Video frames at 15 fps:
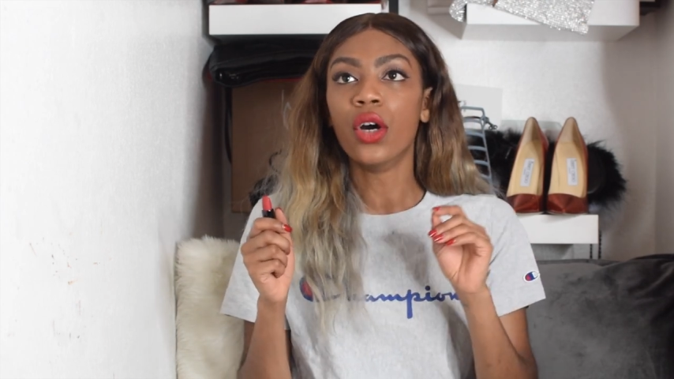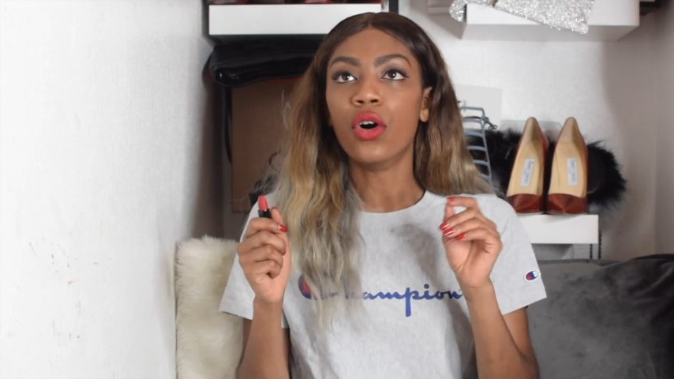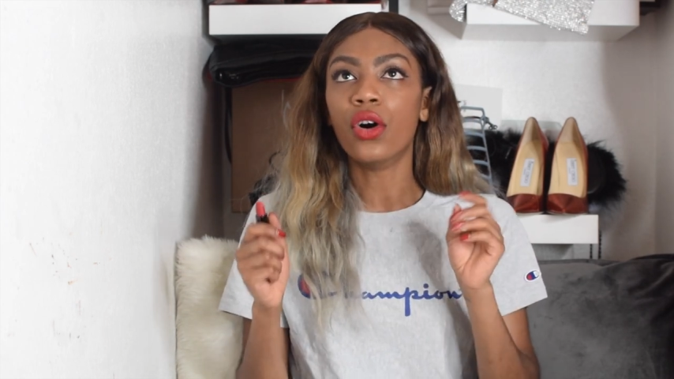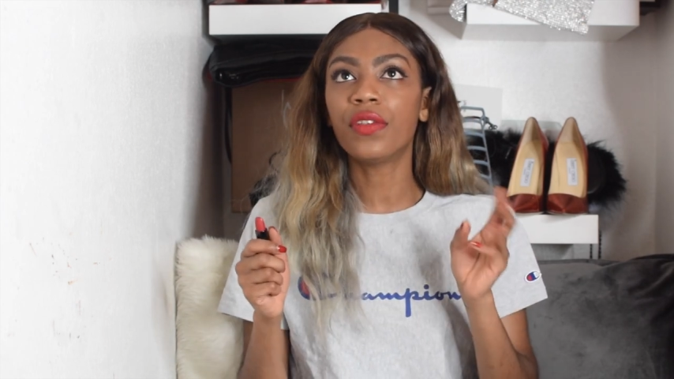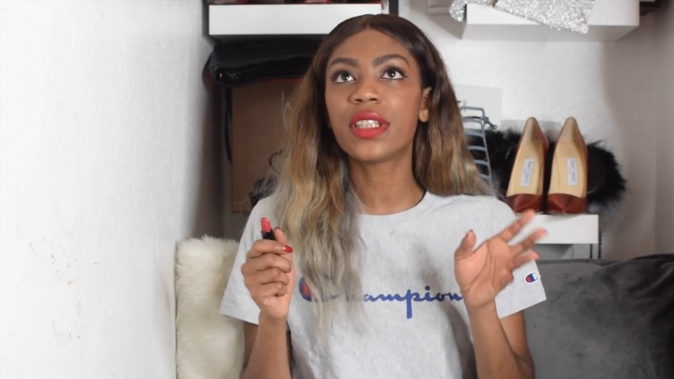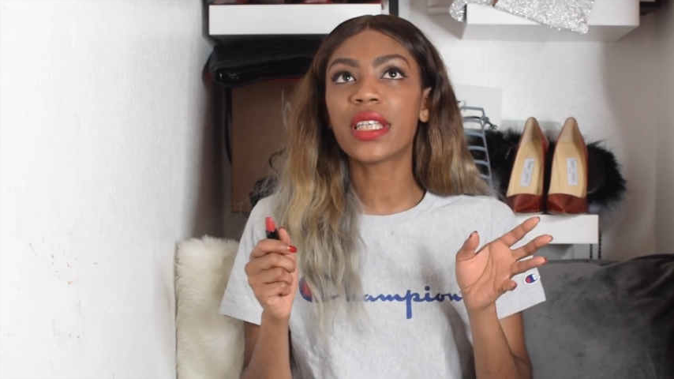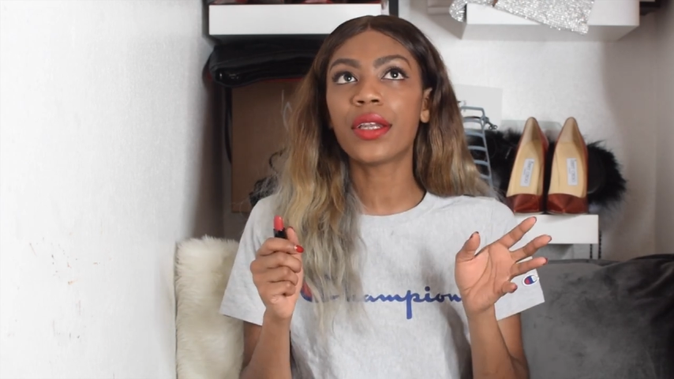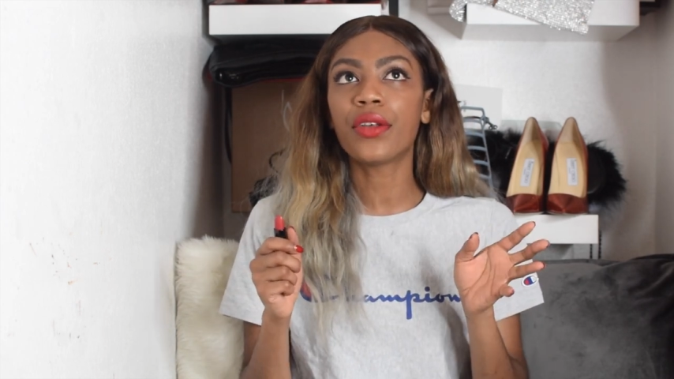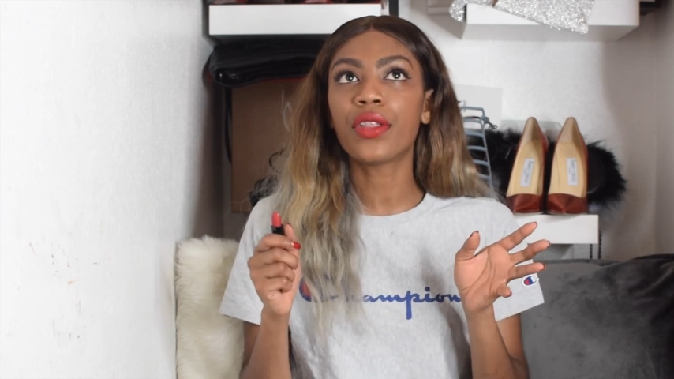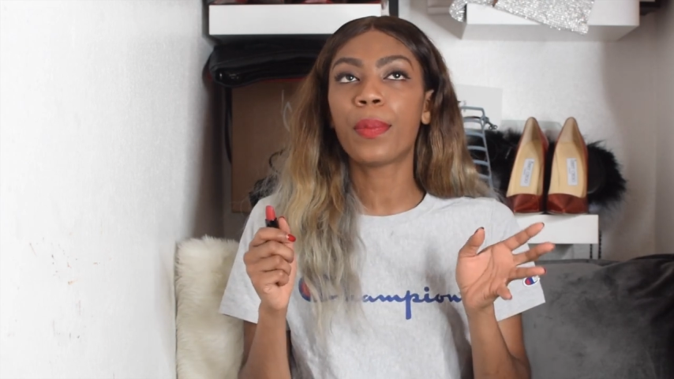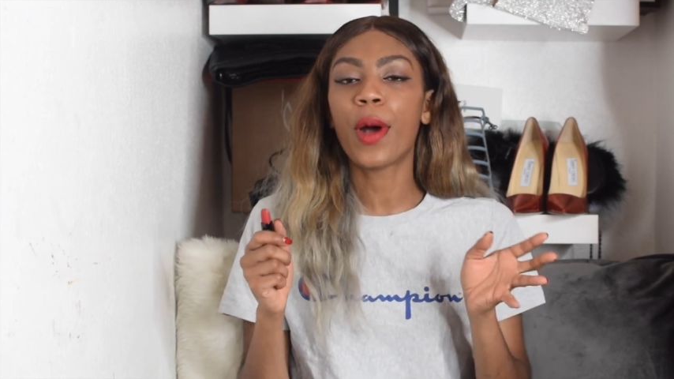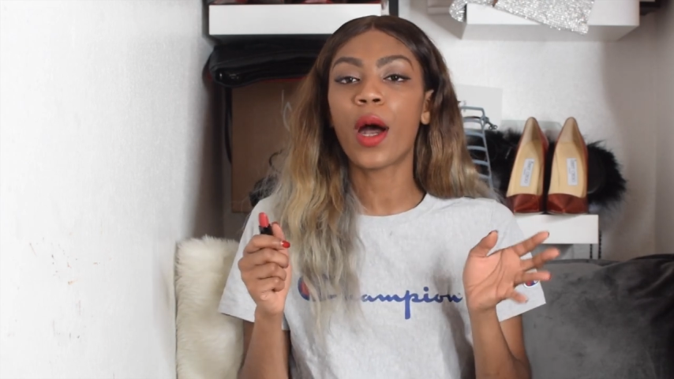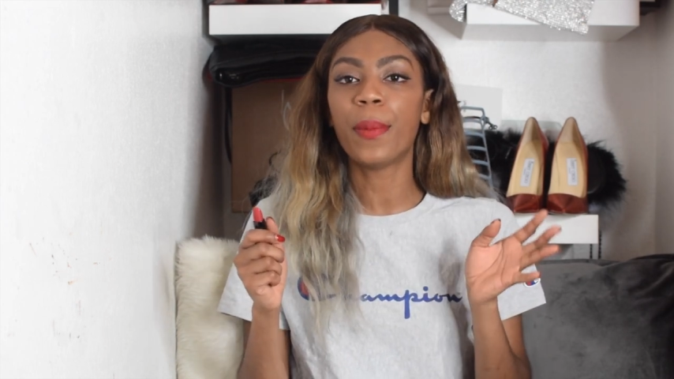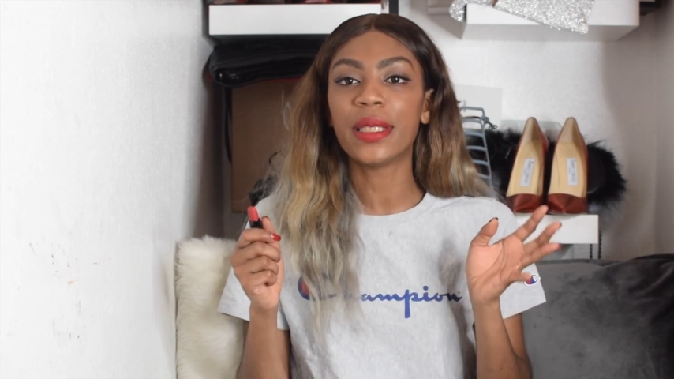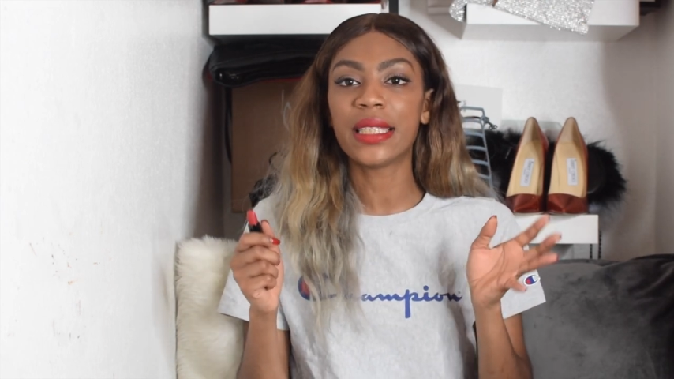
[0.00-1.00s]
Obviously, I know the
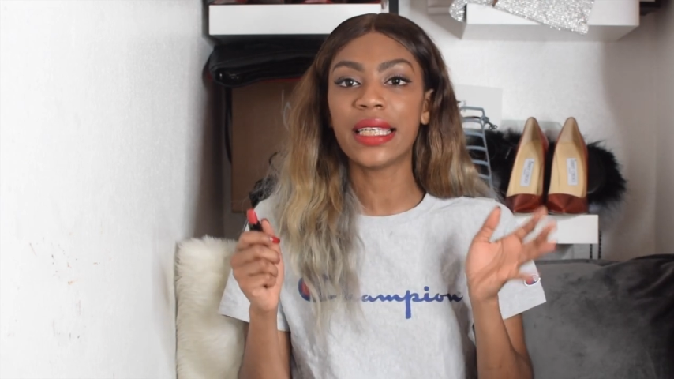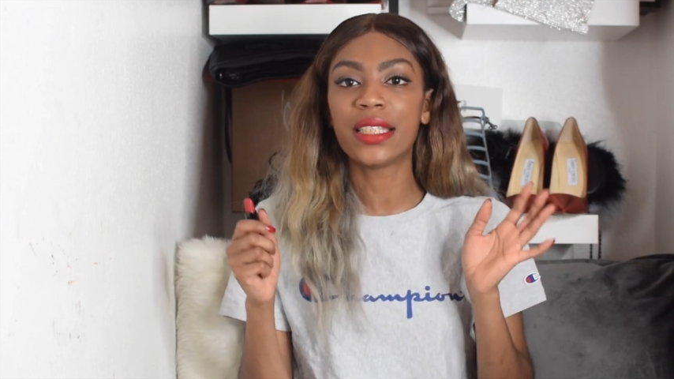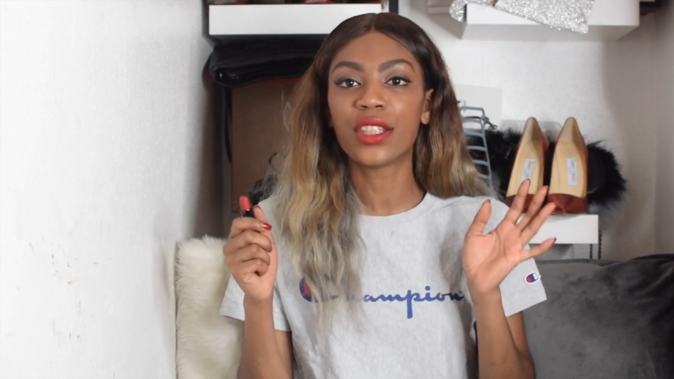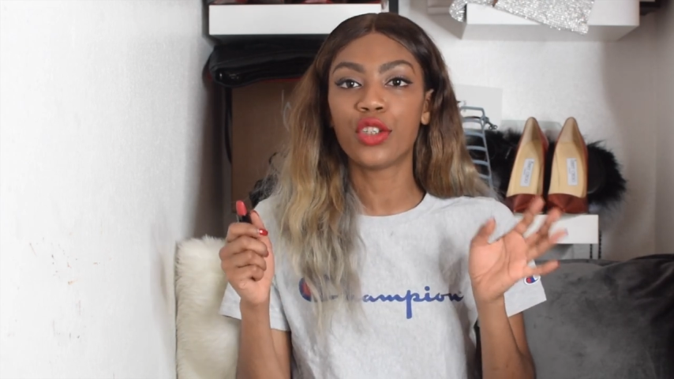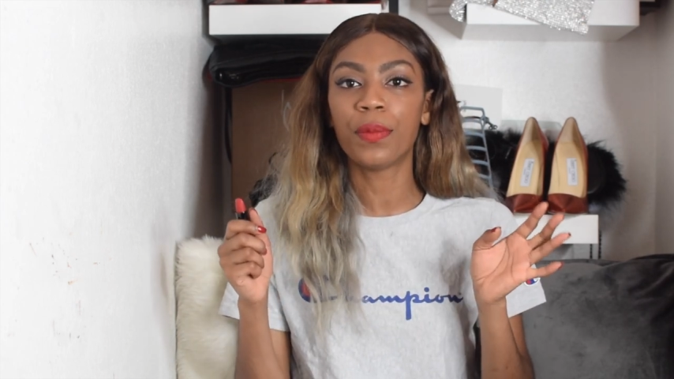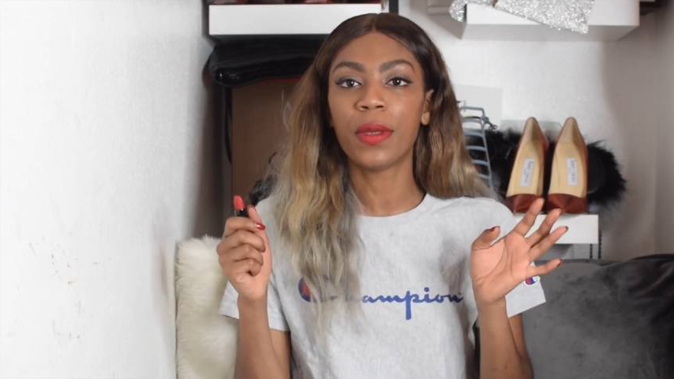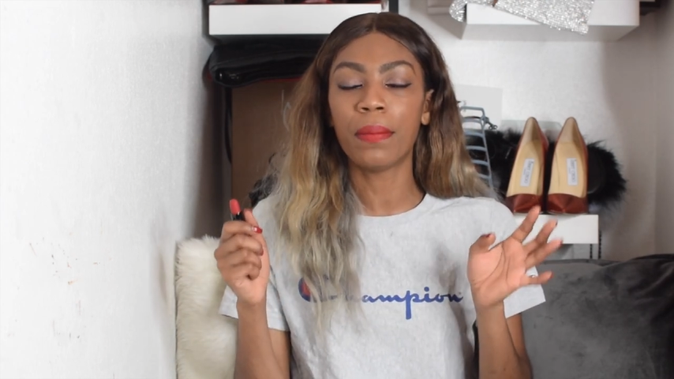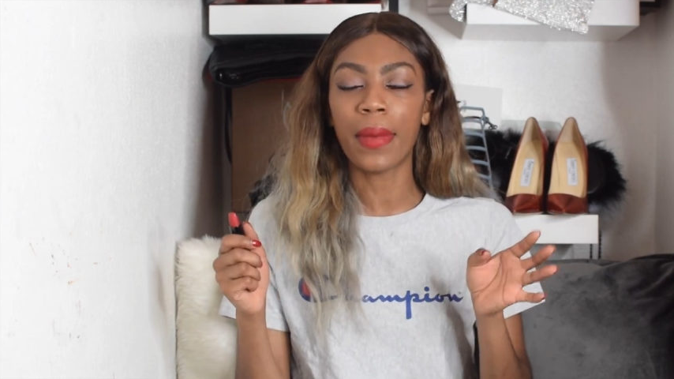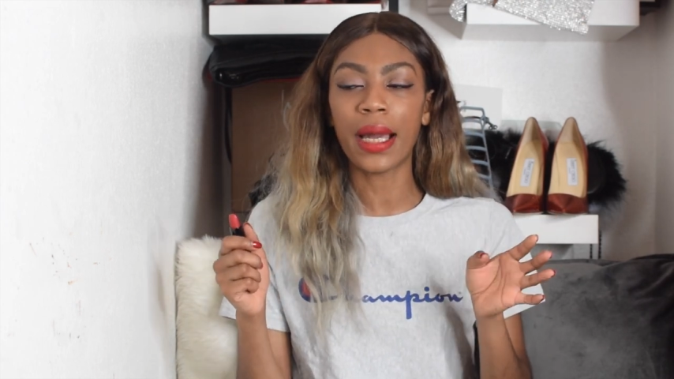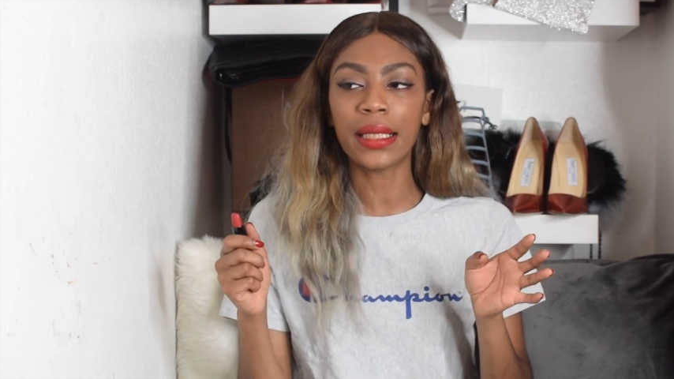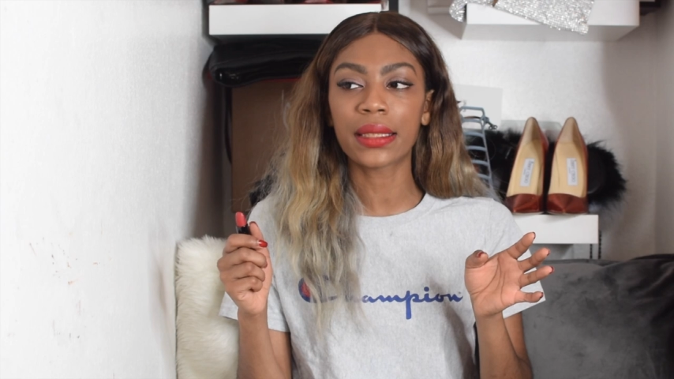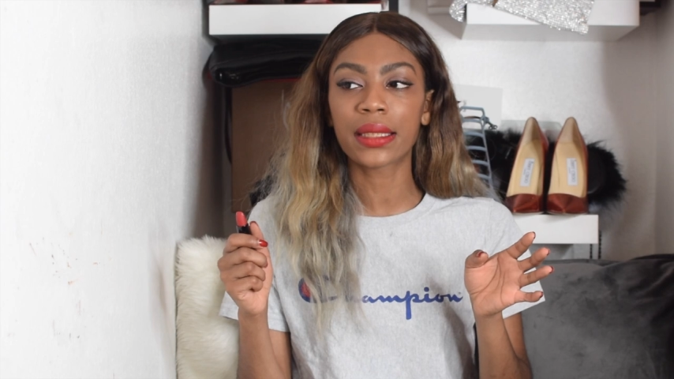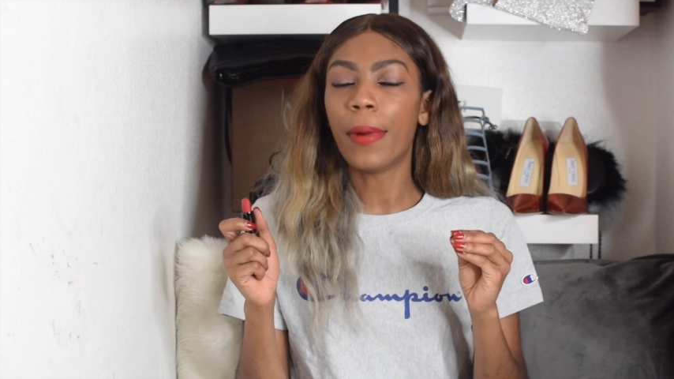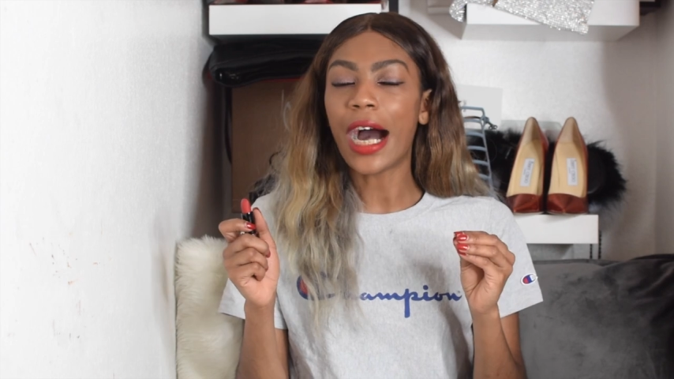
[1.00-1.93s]
purpose is to be matte,